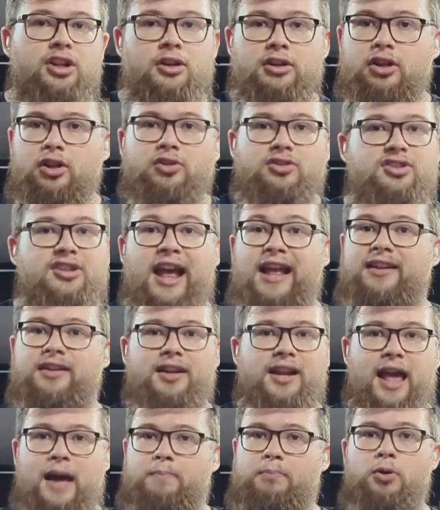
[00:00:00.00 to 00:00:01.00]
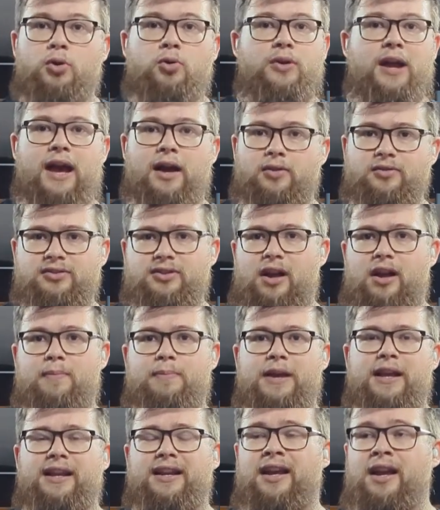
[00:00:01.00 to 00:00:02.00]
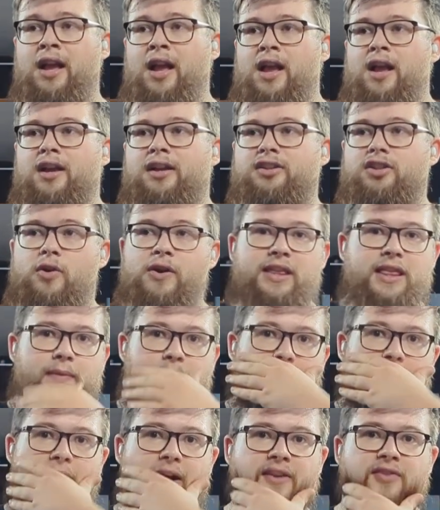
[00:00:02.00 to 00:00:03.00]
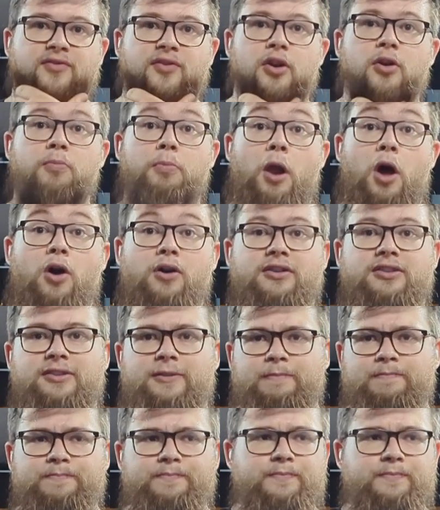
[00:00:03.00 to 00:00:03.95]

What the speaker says: going to do standard lat pull downs. I've been doing them the last few blocks.